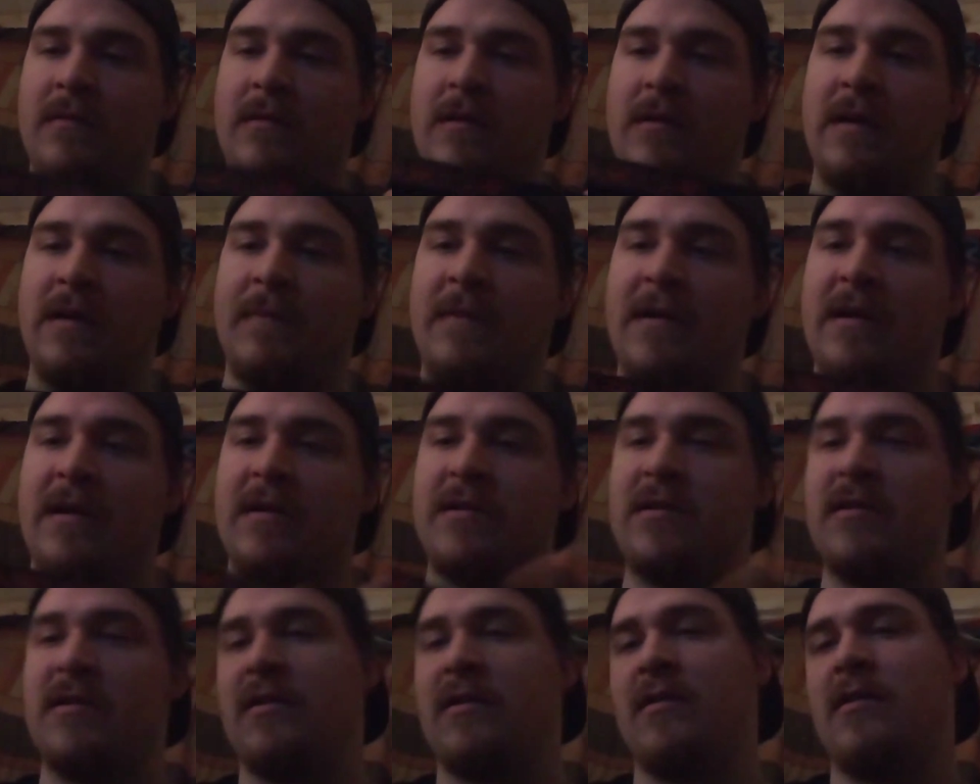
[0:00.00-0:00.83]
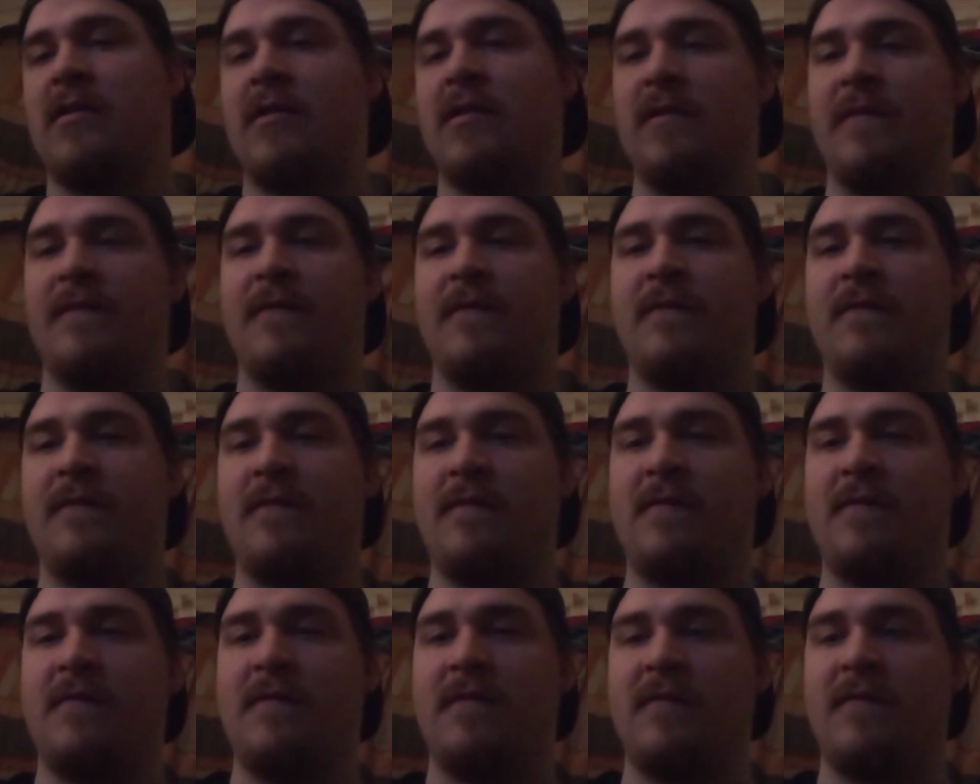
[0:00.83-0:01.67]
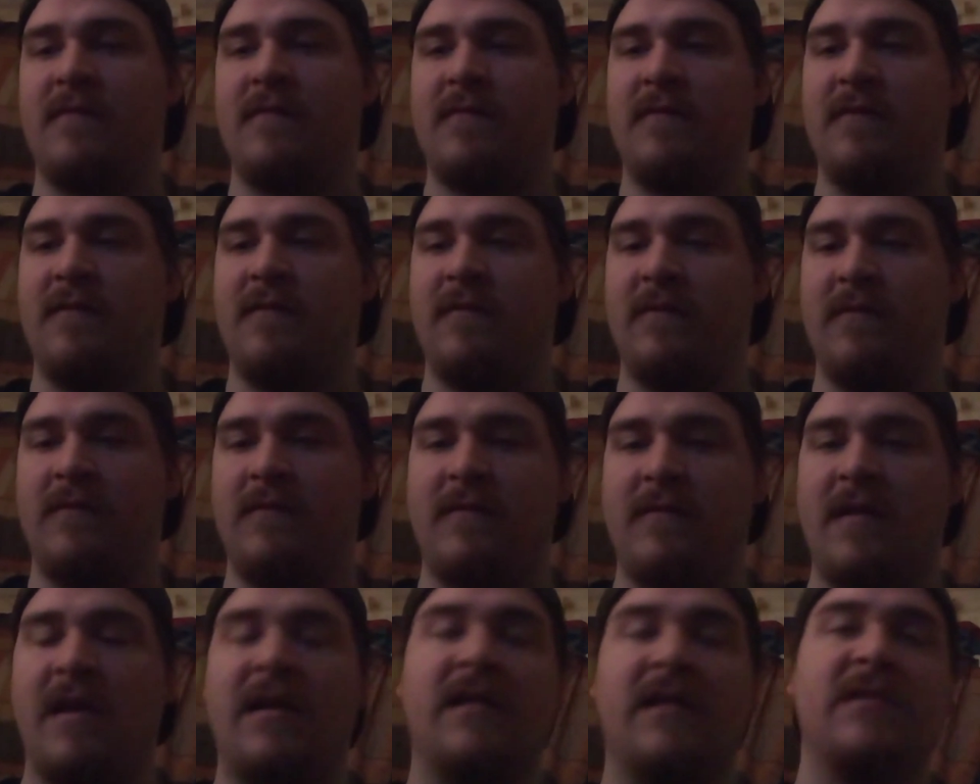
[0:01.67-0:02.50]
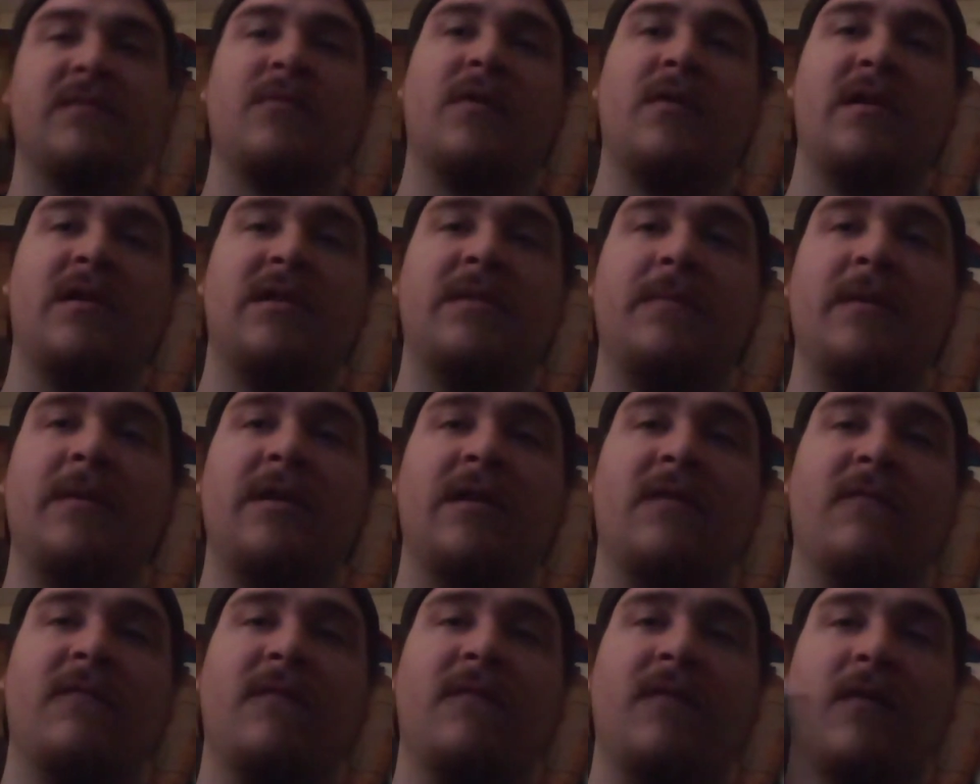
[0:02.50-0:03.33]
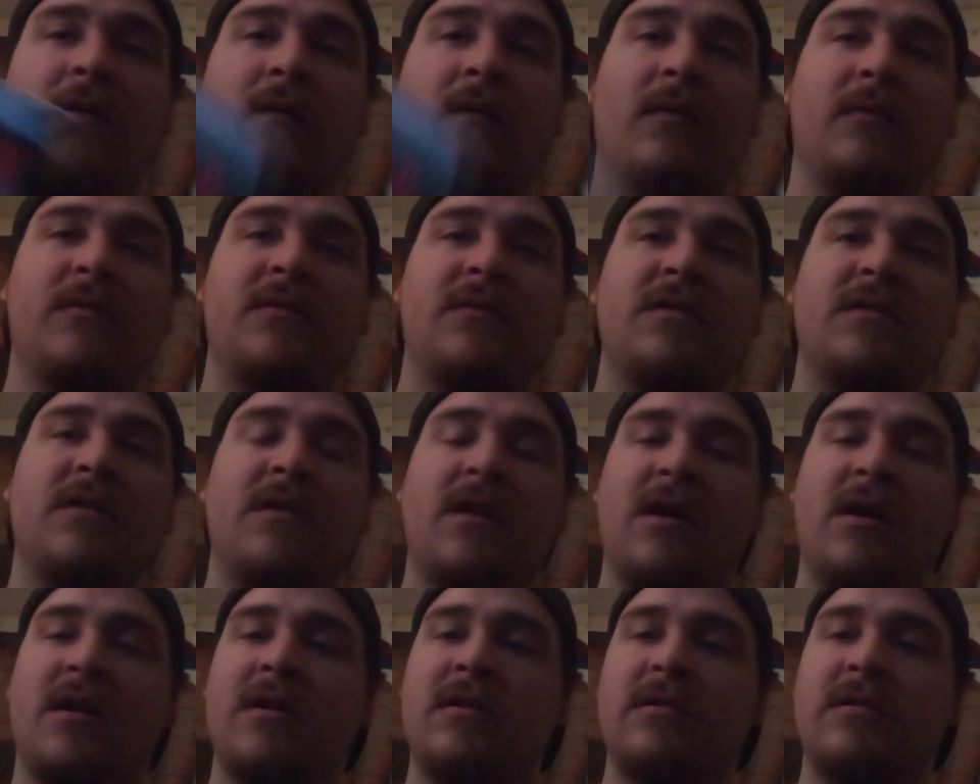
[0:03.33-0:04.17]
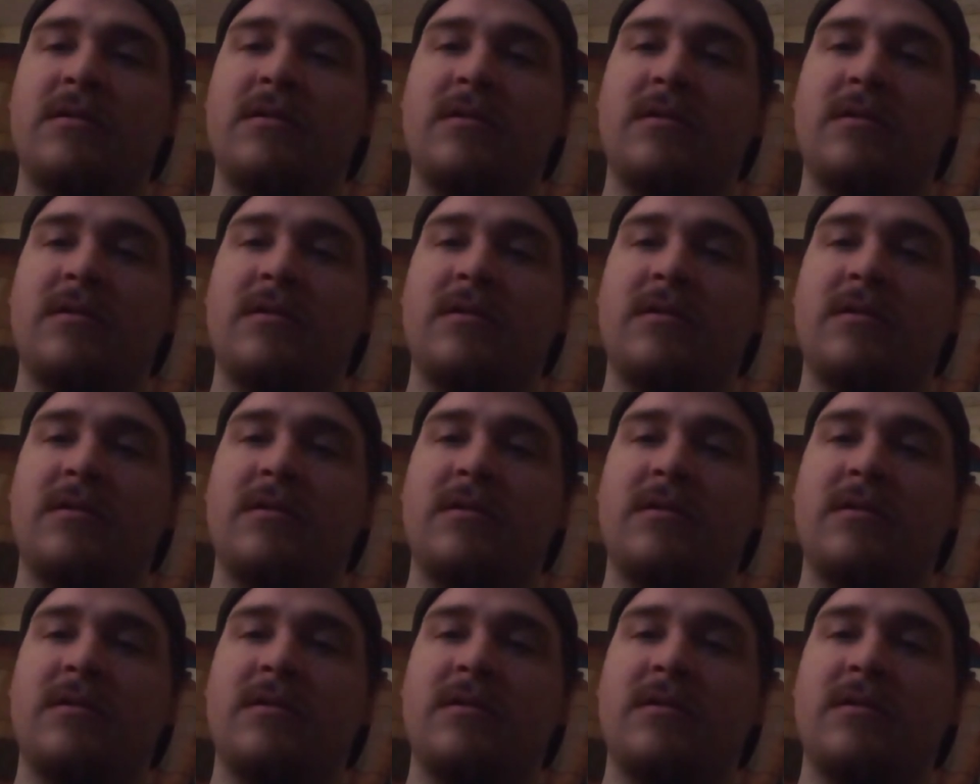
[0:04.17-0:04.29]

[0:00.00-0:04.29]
I'm not sure if that is wanted to be divulged or not,